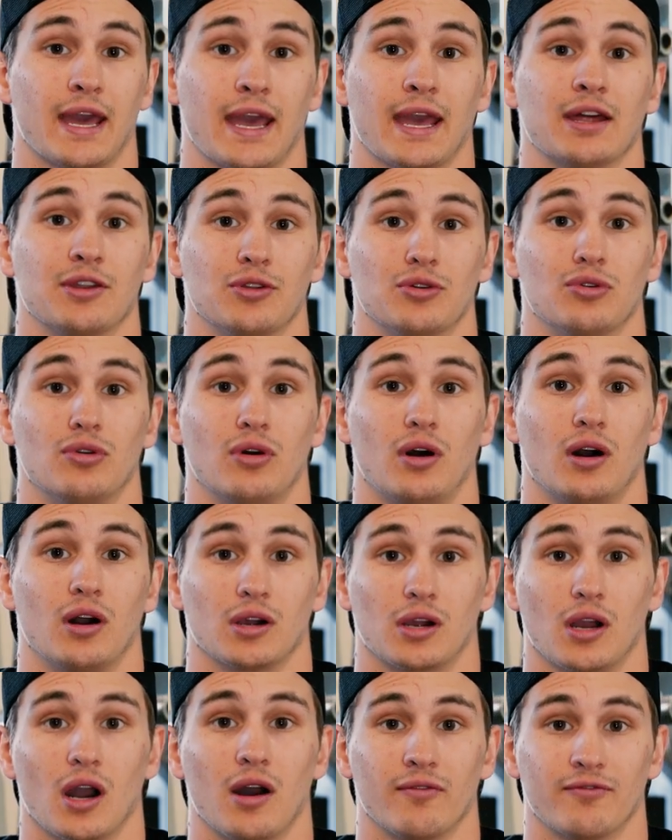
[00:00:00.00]
handle
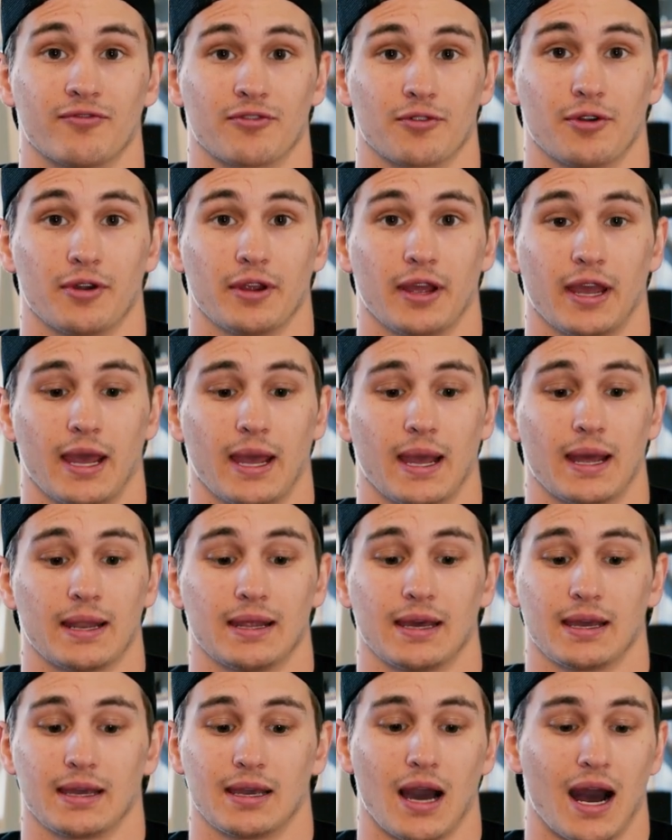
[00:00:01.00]
uncomfort, and
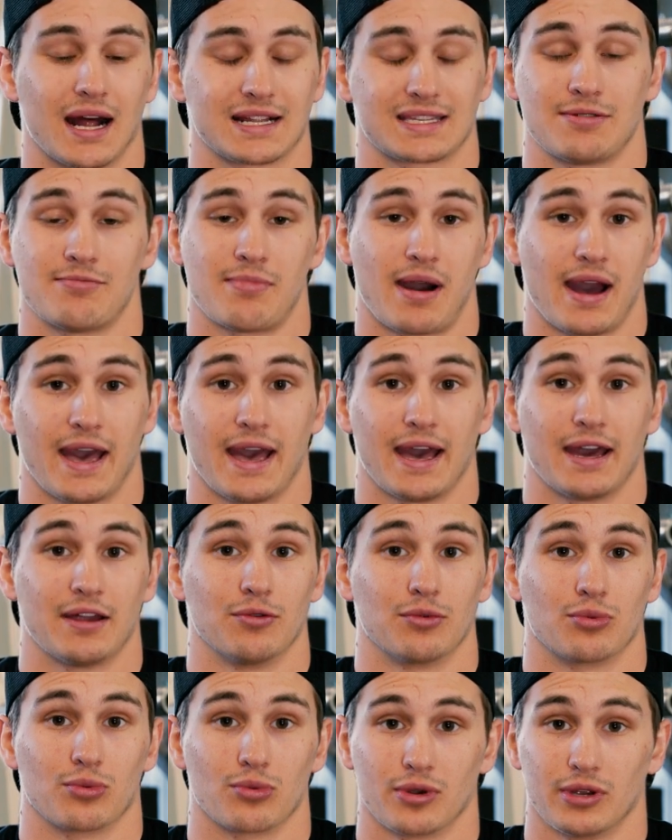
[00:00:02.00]
it got to my
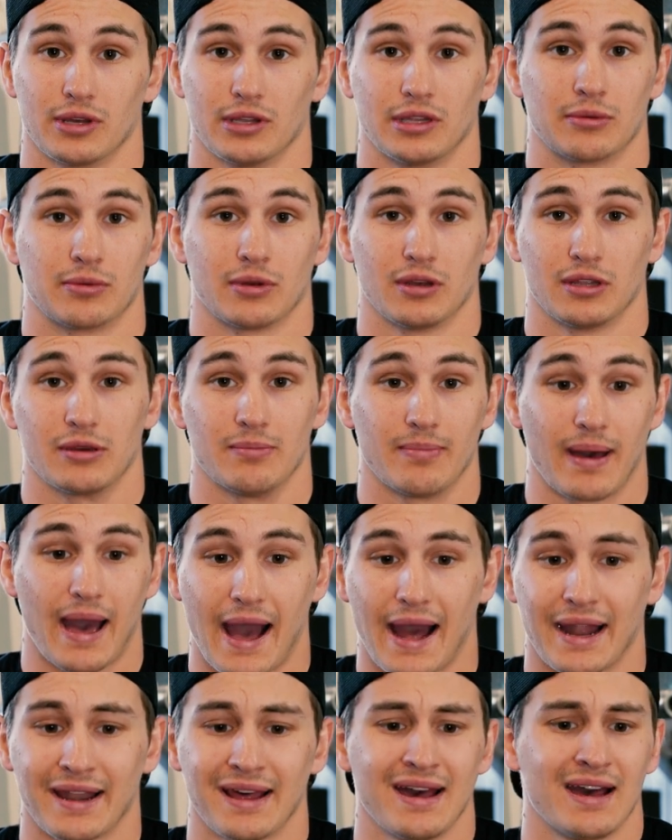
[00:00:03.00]
head really, really
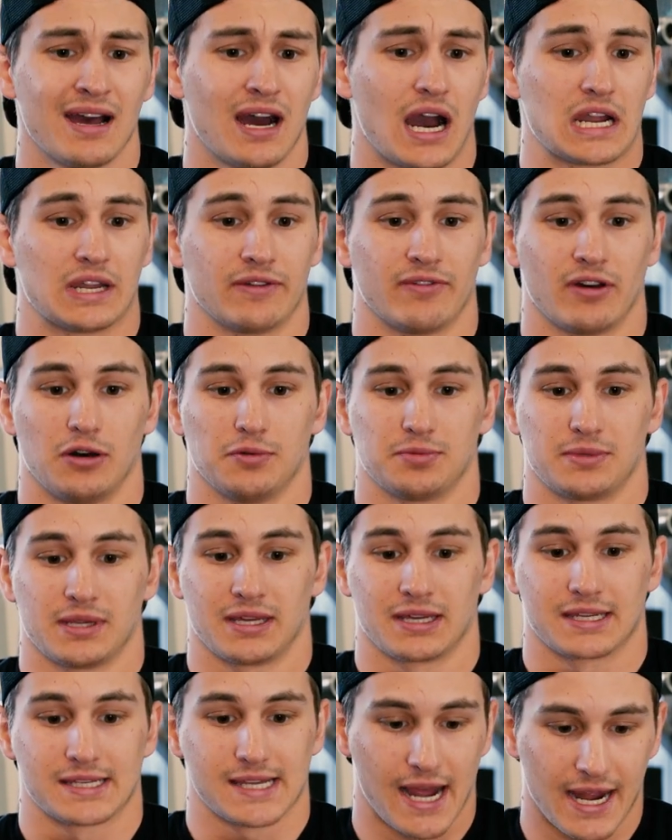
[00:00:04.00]
bad. I developed an
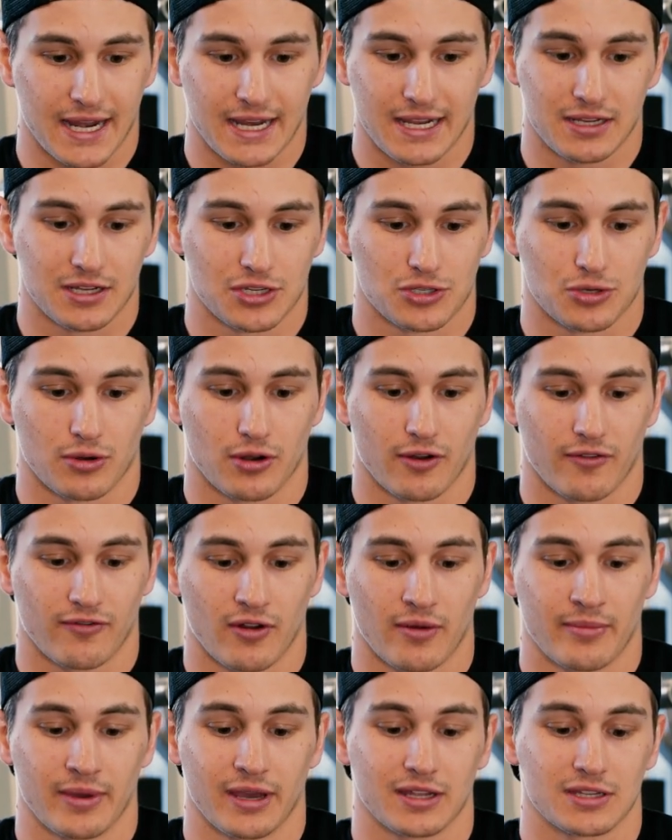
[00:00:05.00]
anxiety disorder
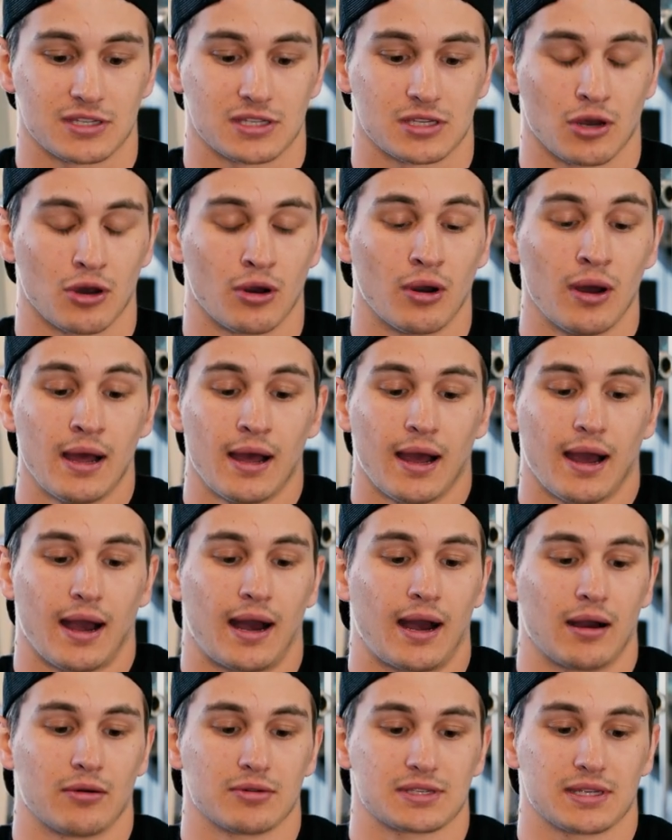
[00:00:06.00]
from it. And so
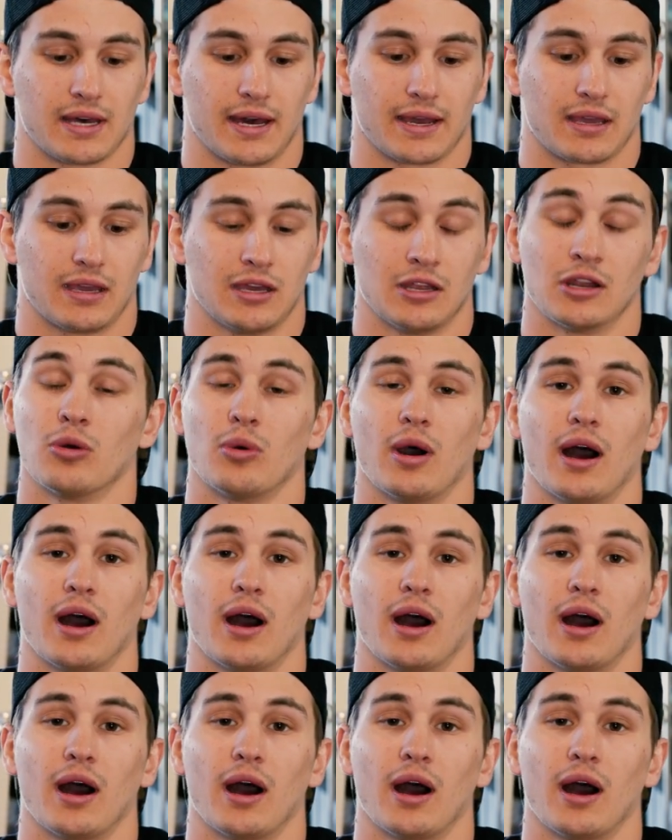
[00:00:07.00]
I was like, you know